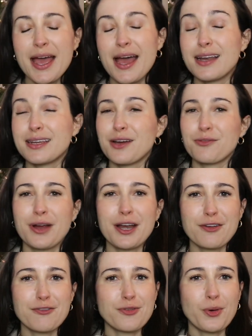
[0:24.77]
and get
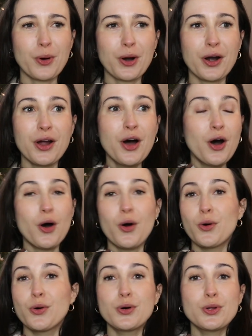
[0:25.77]
ready for a
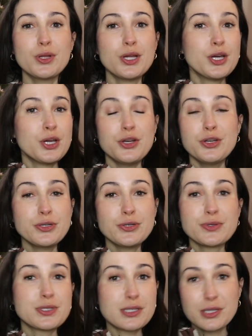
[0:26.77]
whole
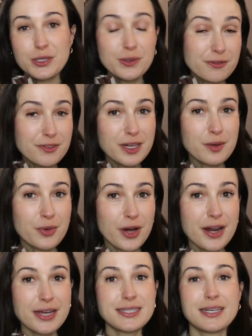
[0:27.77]
new slew of vegan
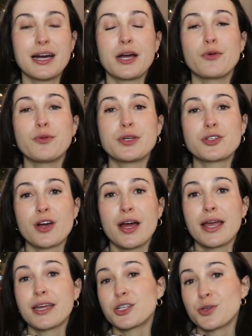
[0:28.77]
products that I will be
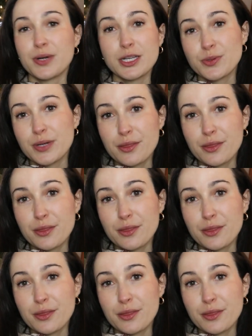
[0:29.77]
trying in 2023.